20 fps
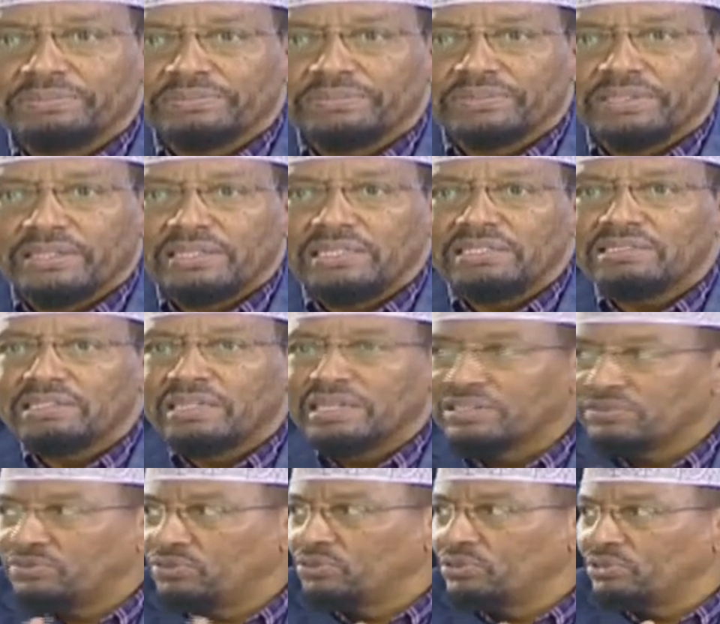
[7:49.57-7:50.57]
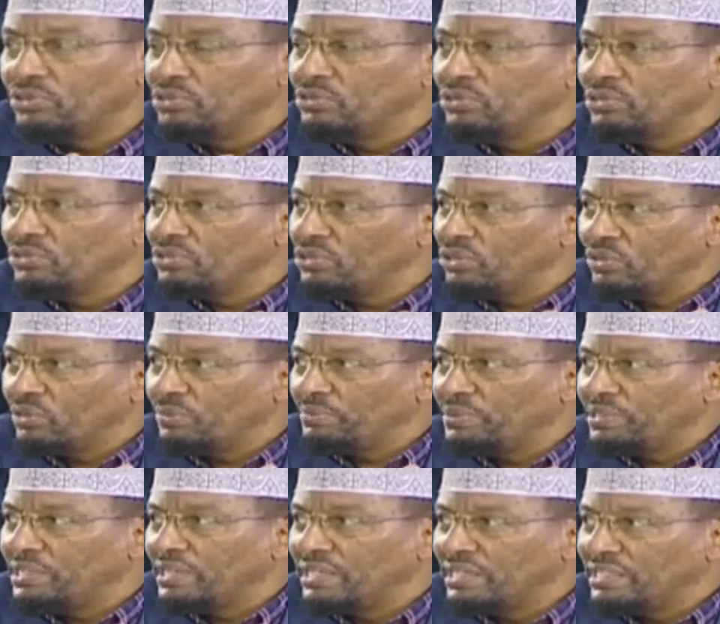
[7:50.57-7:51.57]
Things like food. You go to
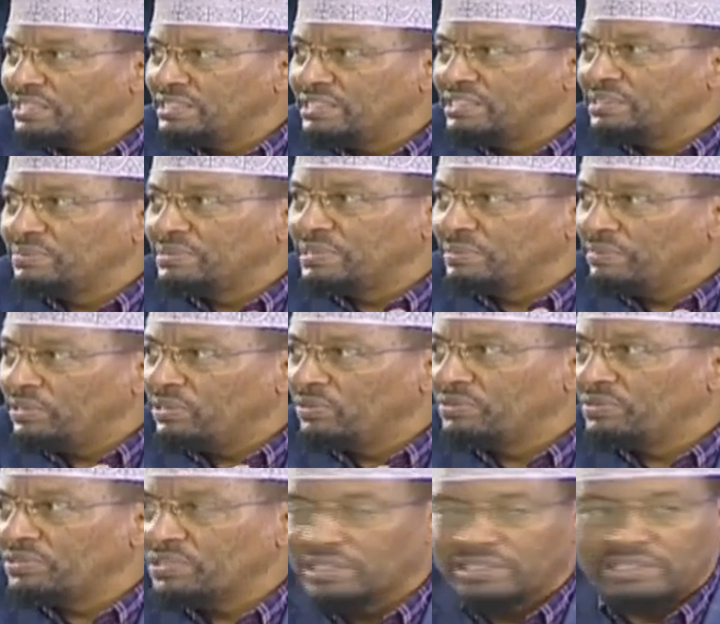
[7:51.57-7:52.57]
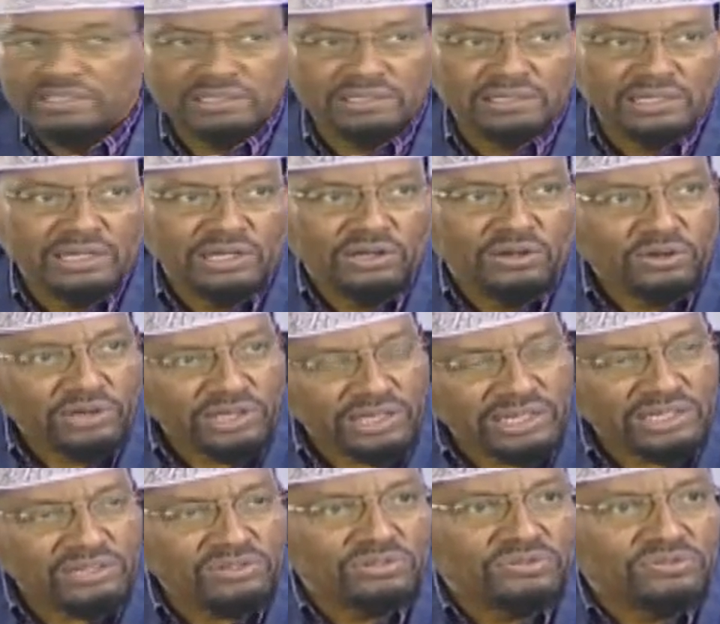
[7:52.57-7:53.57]
Ethiopia and Egypt and many of these countries. On
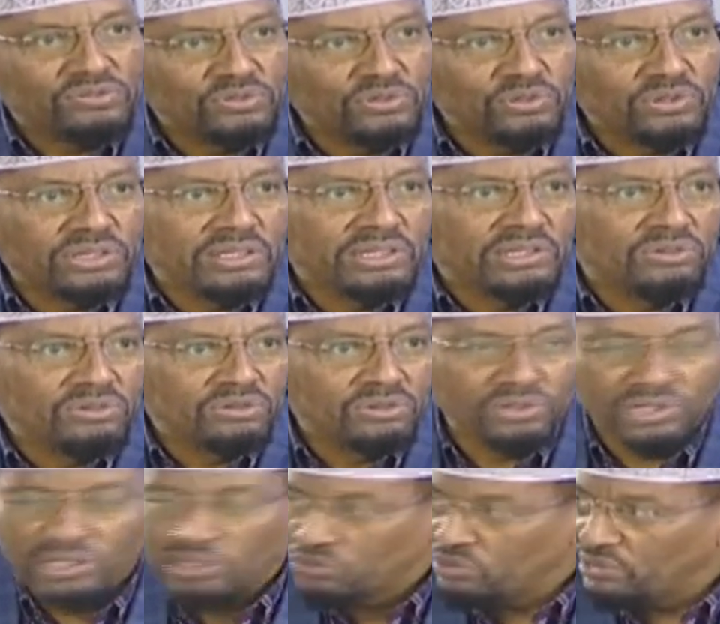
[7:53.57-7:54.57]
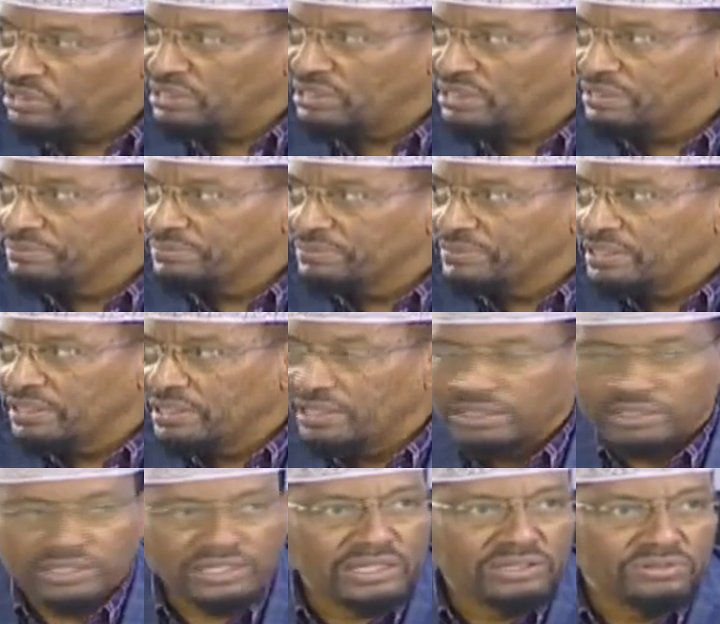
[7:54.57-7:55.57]
areas of food, they do not actually
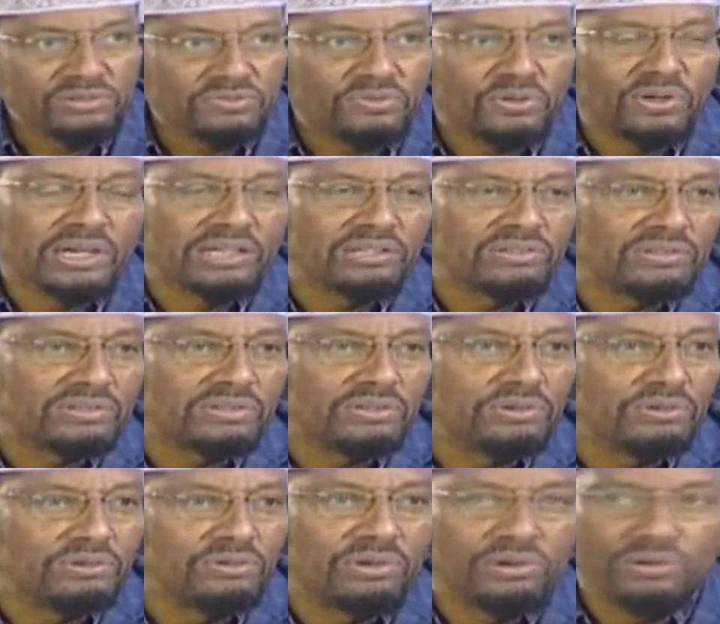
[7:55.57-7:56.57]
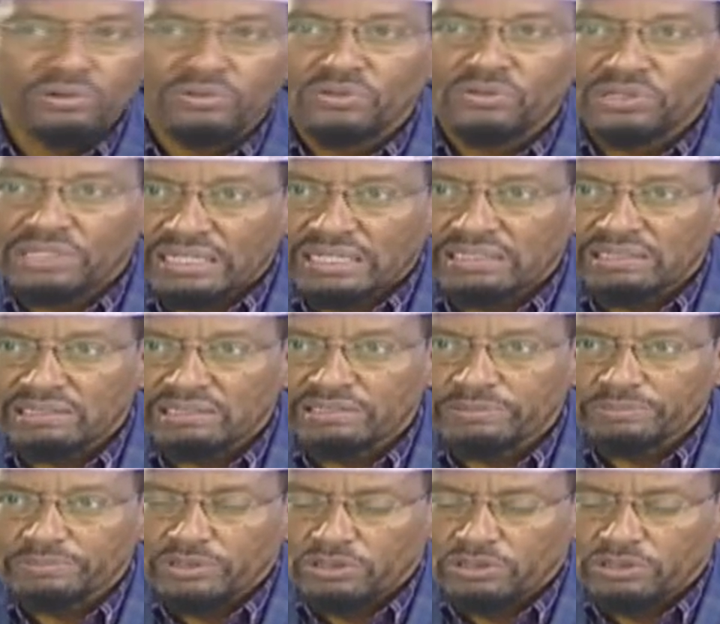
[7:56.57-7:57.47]
try to focus, look for taxes.